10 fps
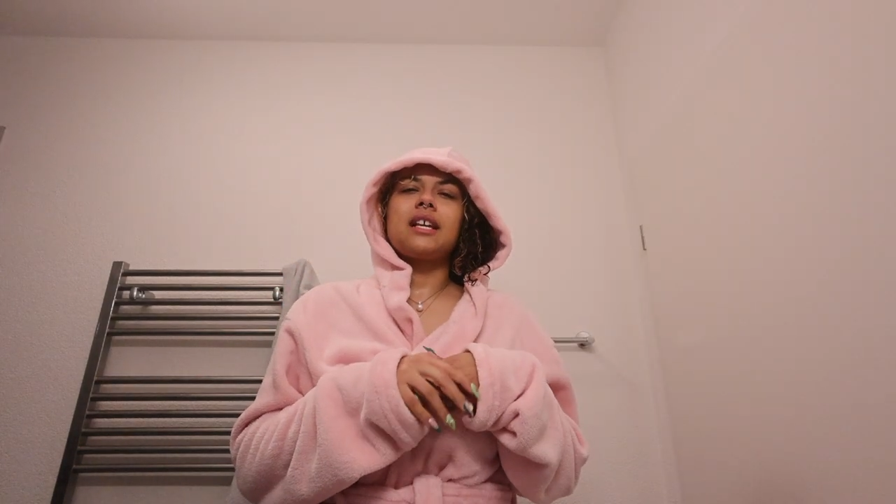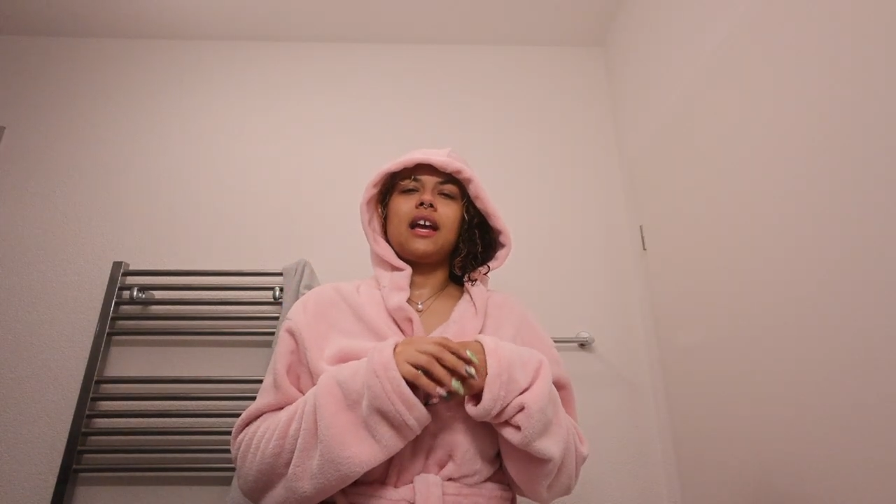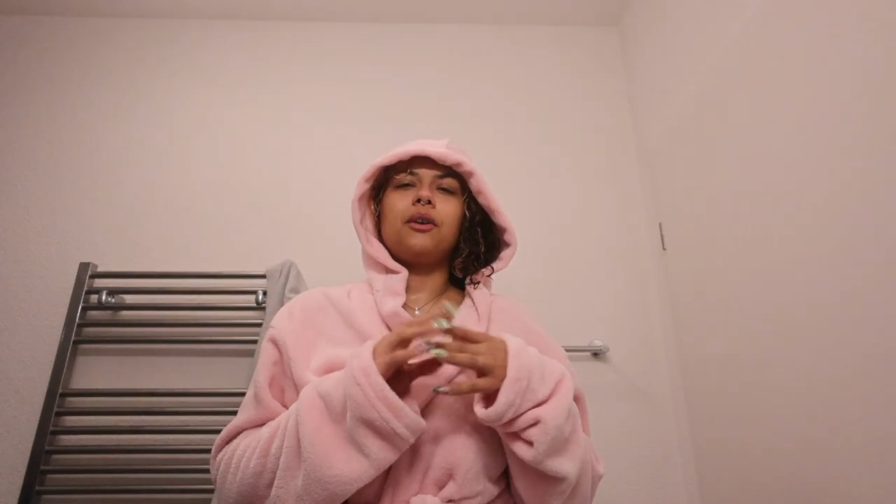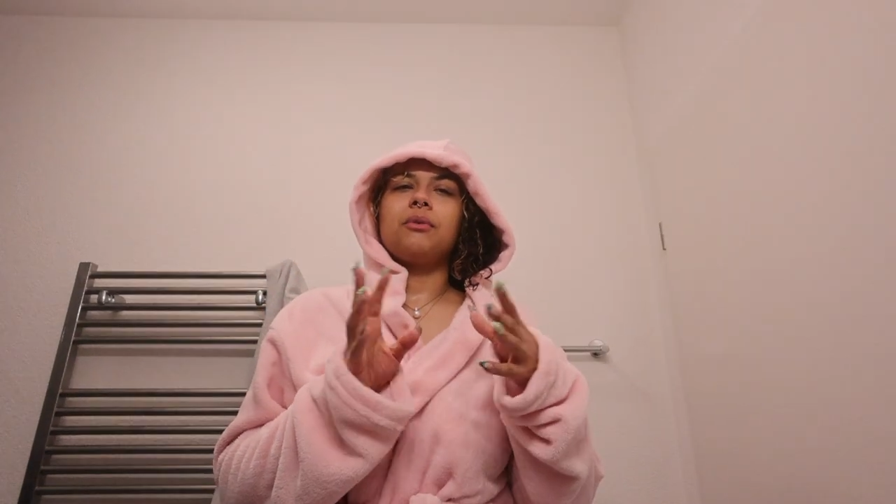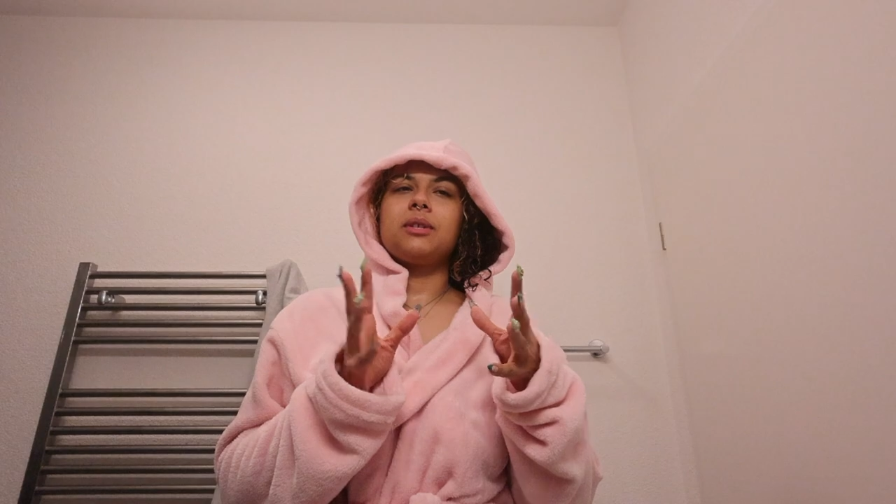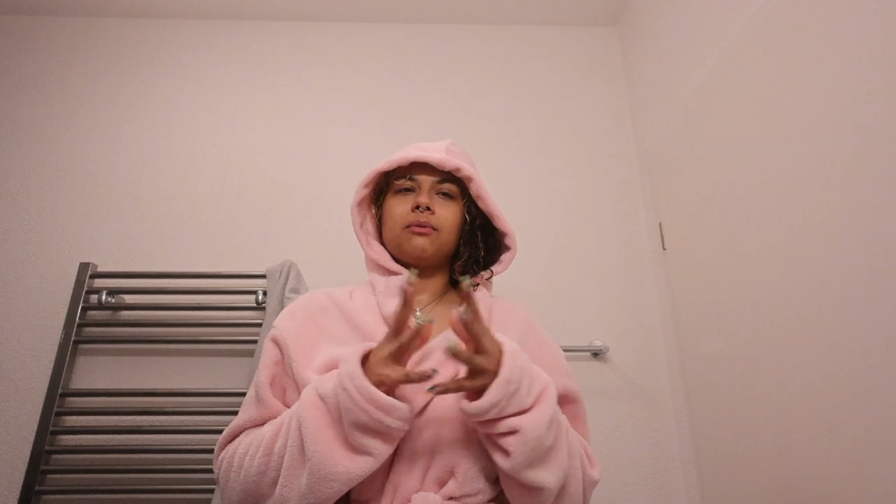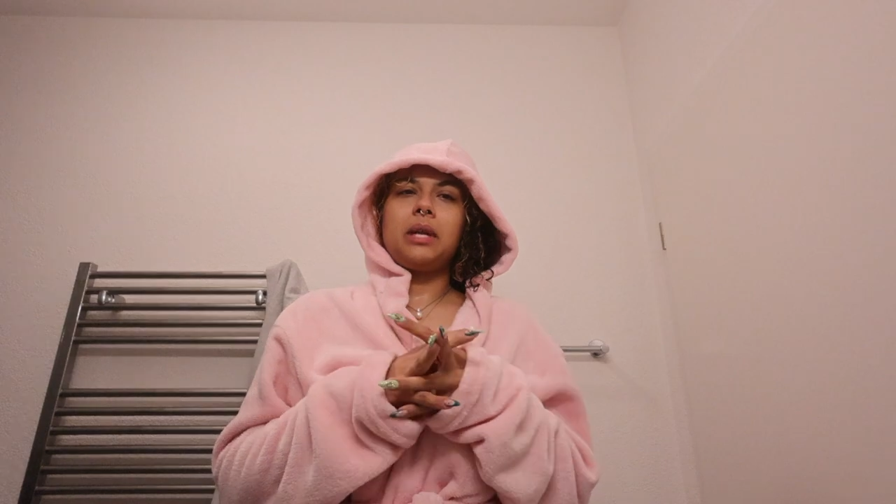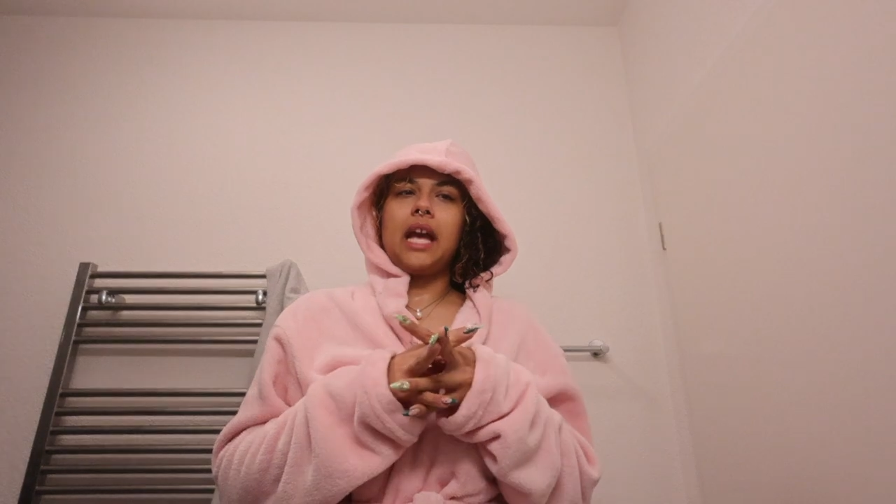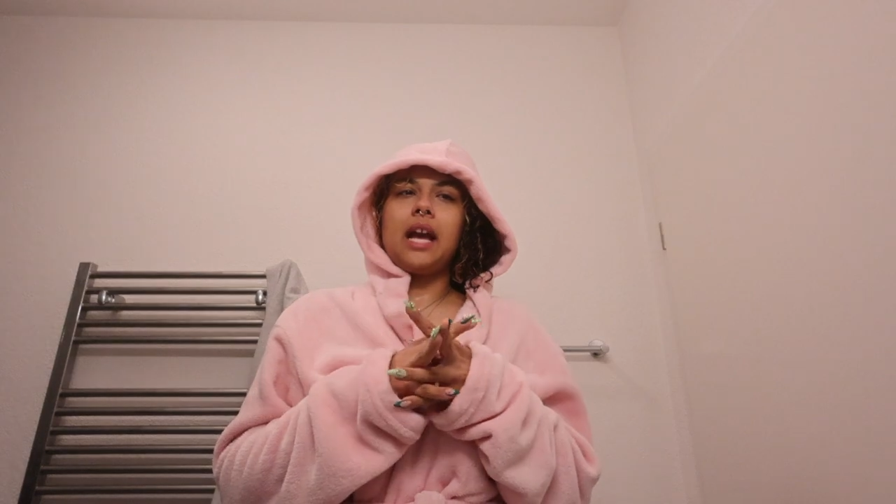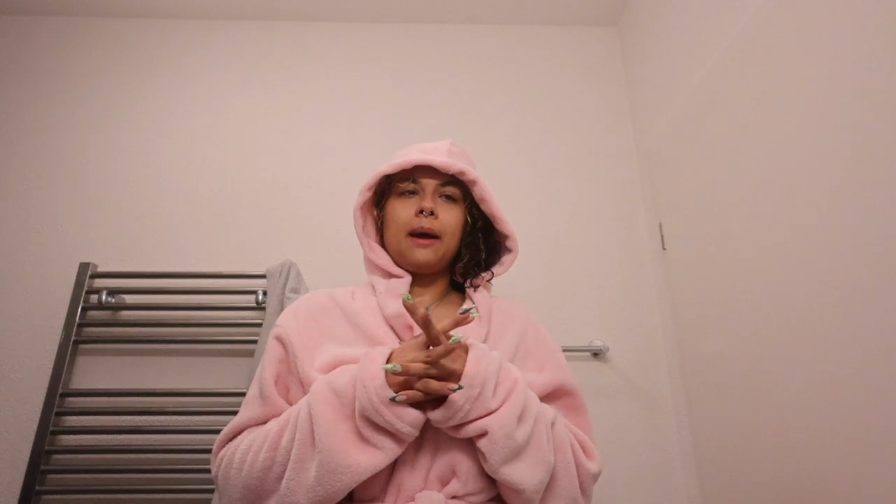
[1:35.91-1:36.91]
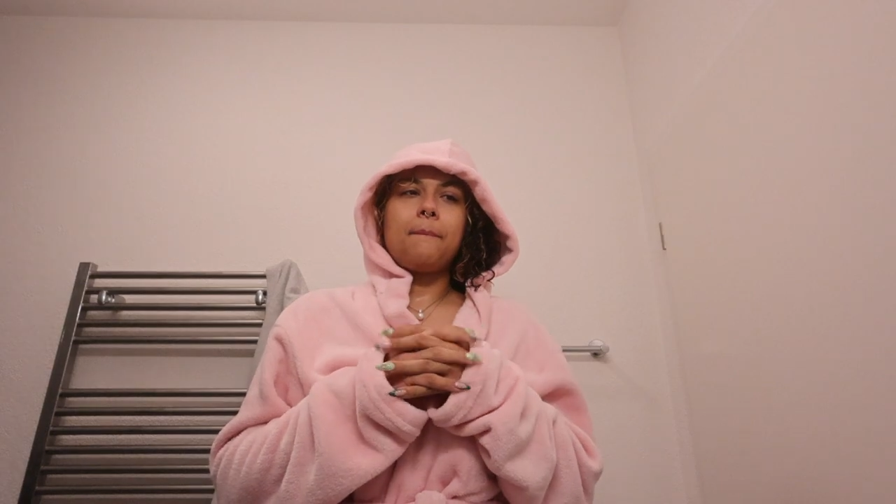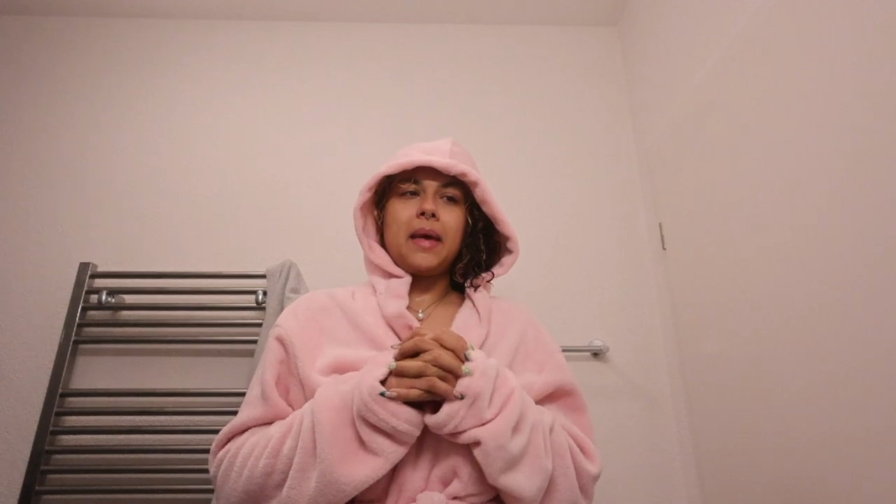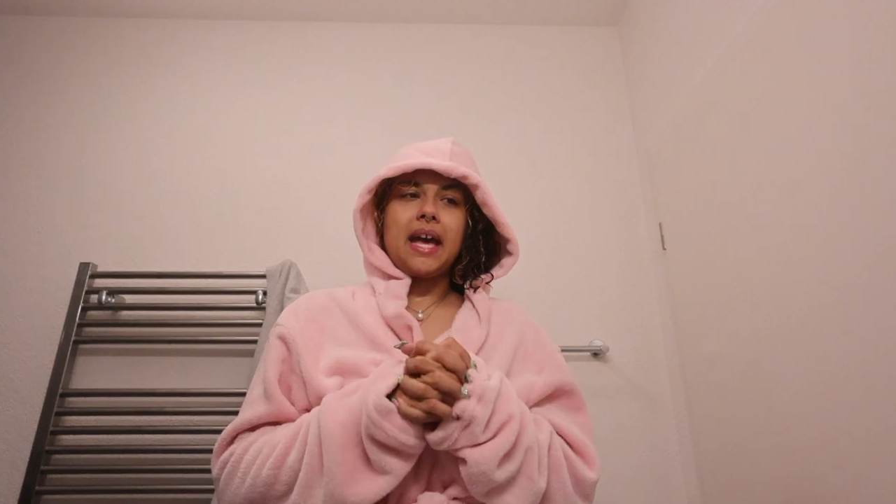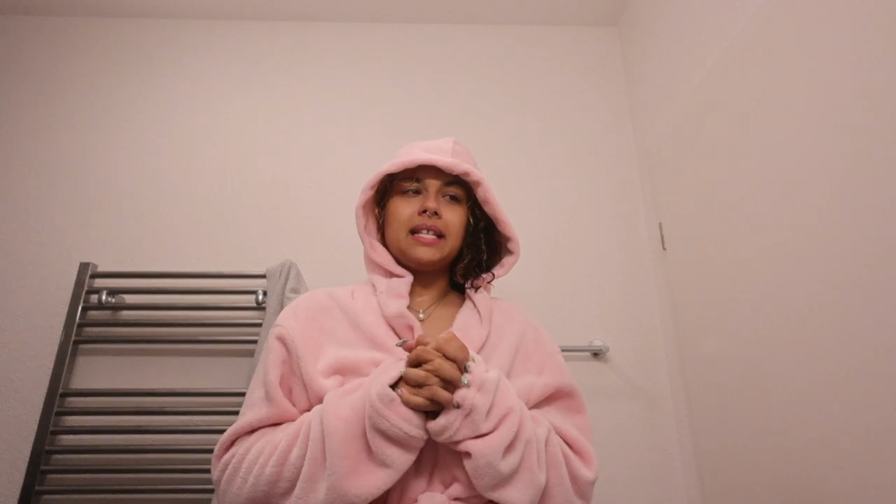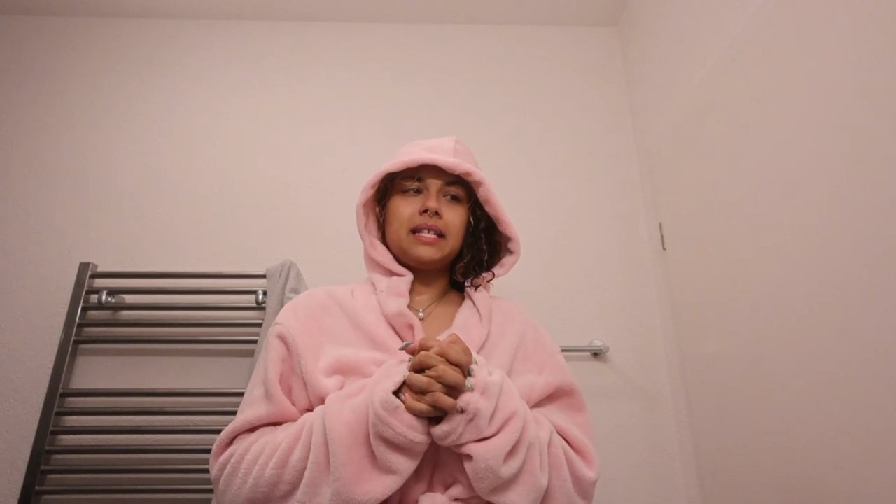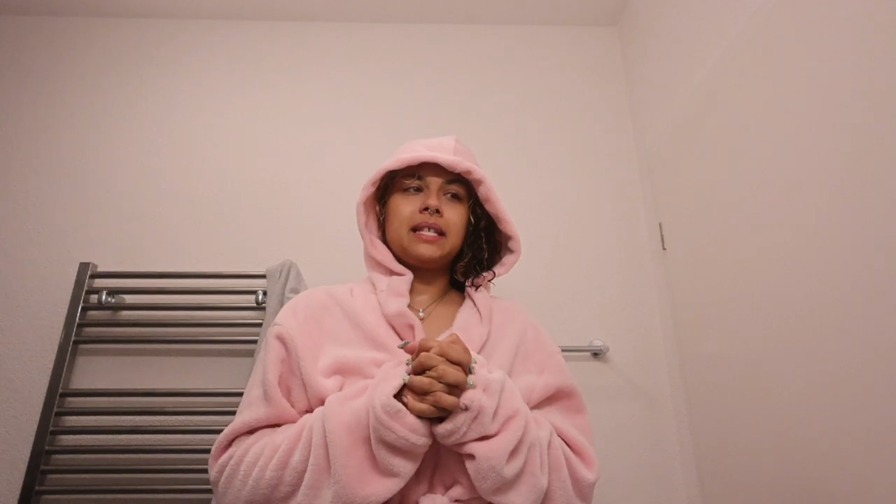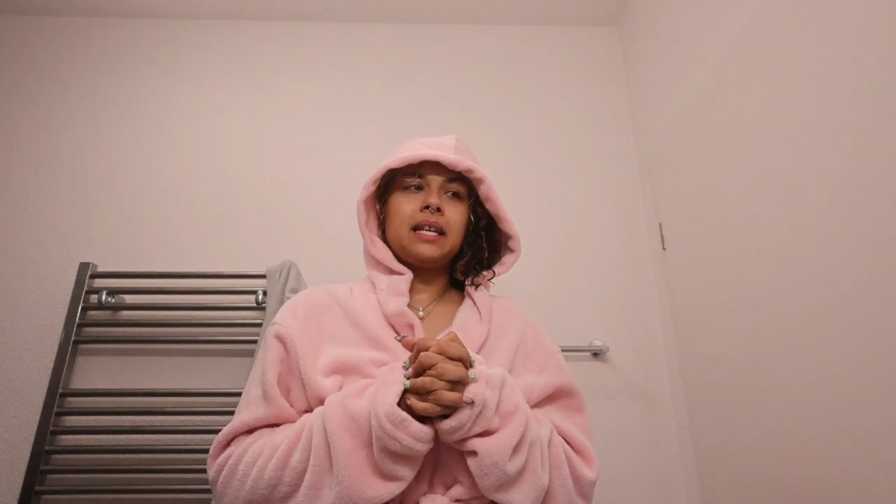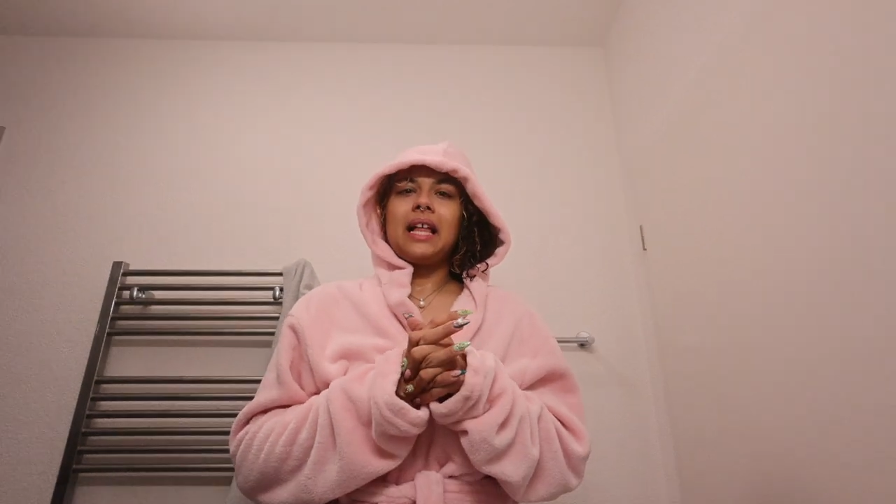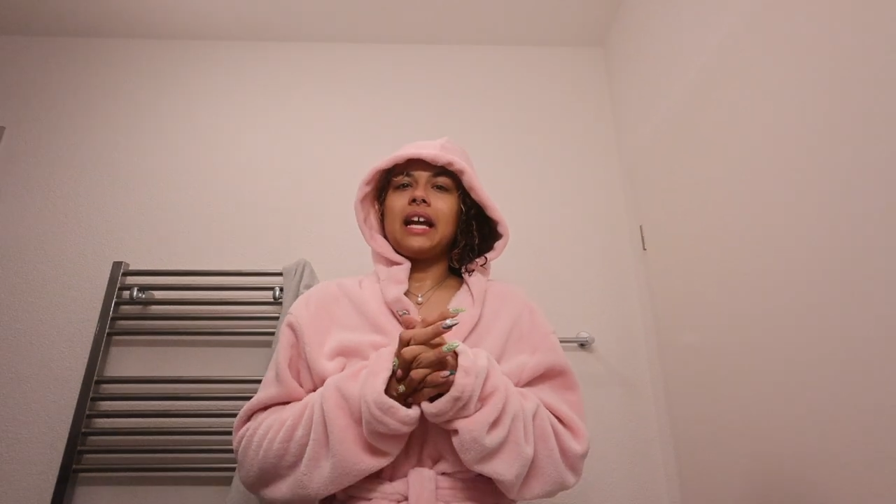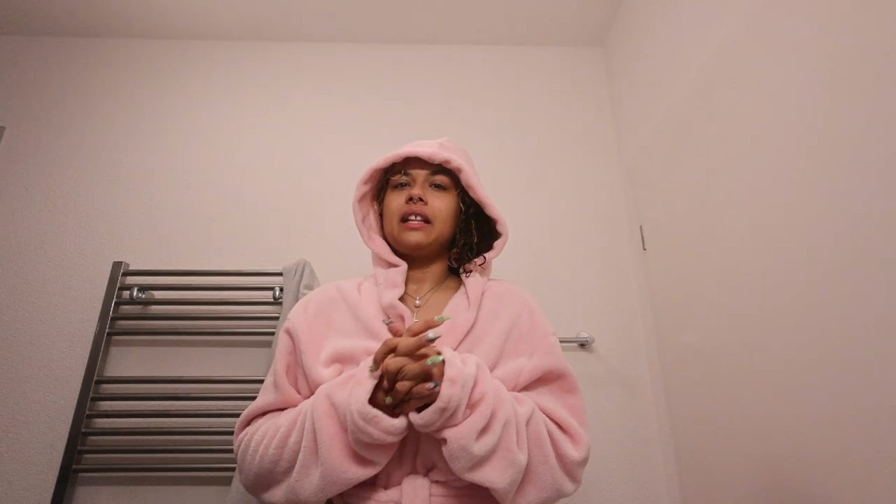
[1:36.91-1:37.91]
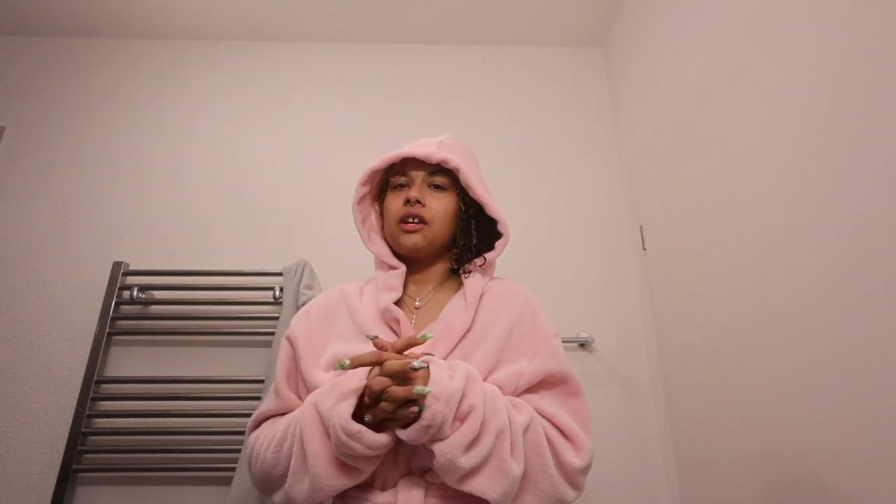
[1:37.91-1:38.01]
I always create a mess. Like